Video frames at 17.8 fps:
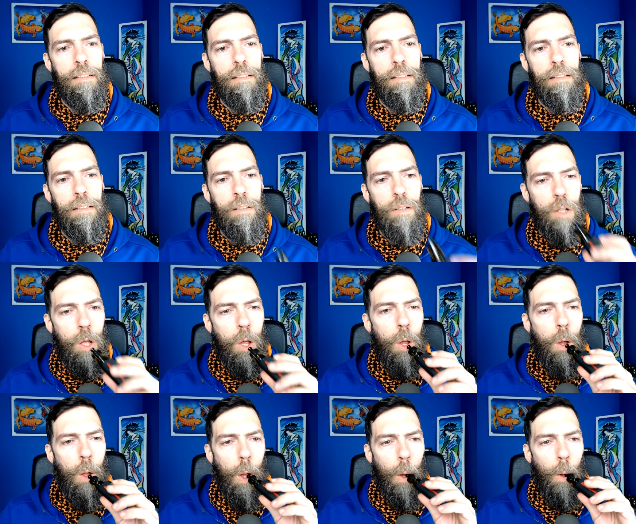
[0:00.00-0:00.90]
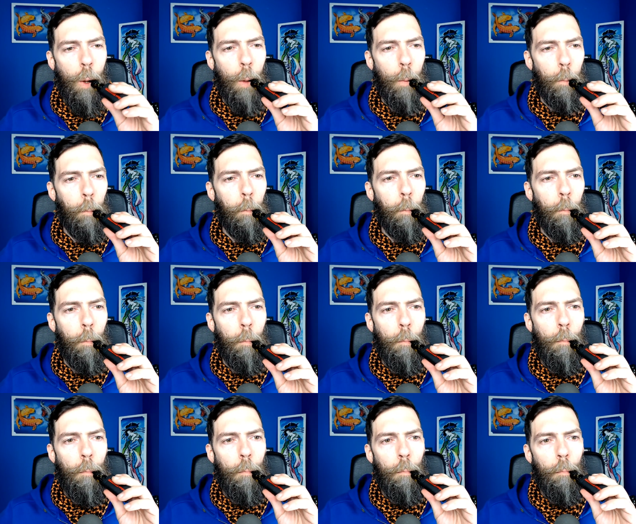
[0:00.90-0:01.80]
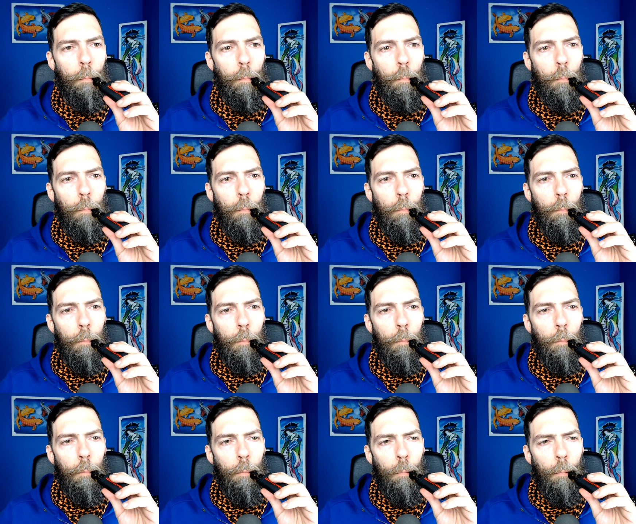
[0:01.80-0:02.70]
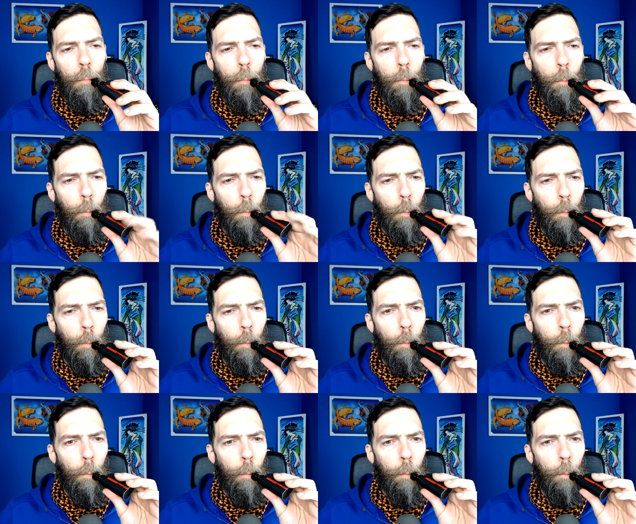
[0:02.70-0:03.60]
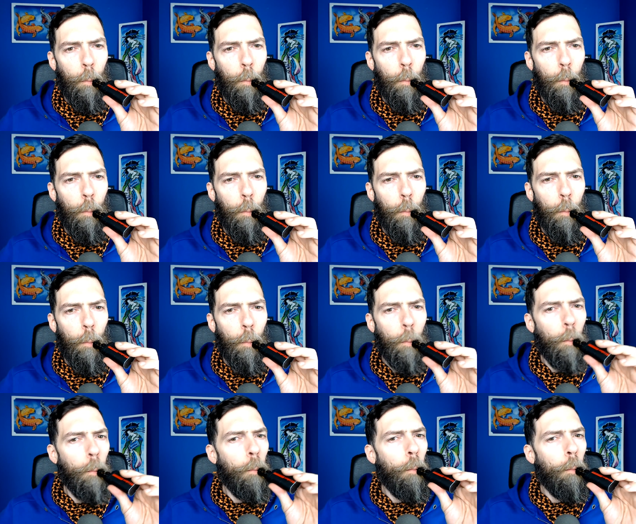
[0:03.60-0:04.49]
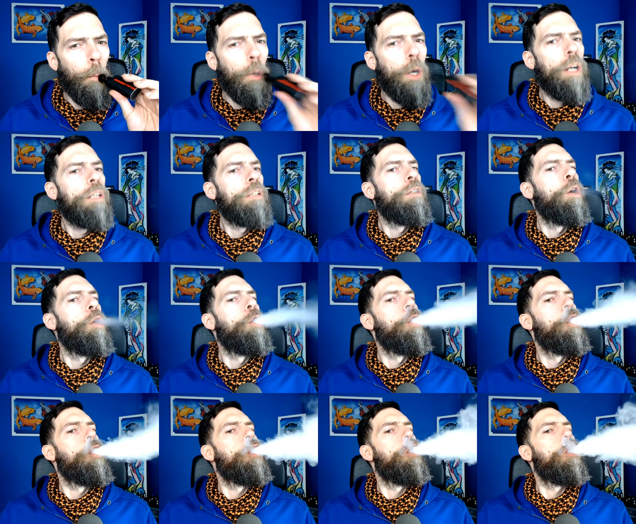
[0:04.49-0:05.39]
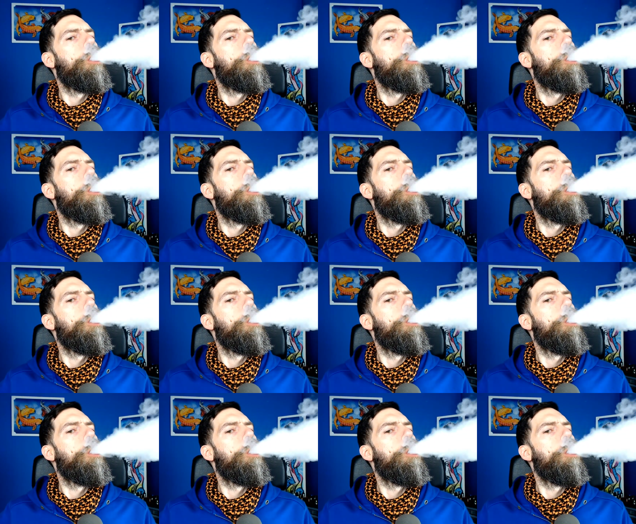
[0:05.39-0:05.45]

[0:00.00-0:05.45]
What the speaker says: (silence)